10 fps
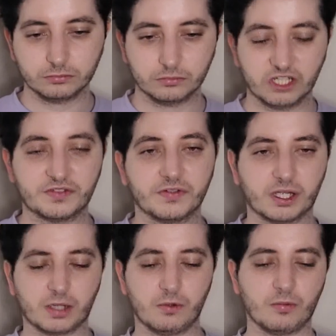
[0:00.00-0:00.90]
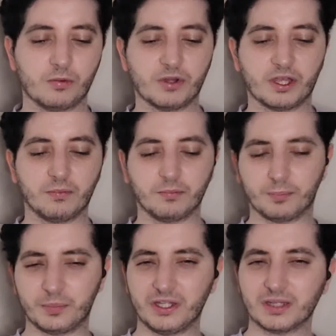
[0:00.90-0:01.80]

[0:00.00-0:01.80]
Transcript: This feels like a moment where they can be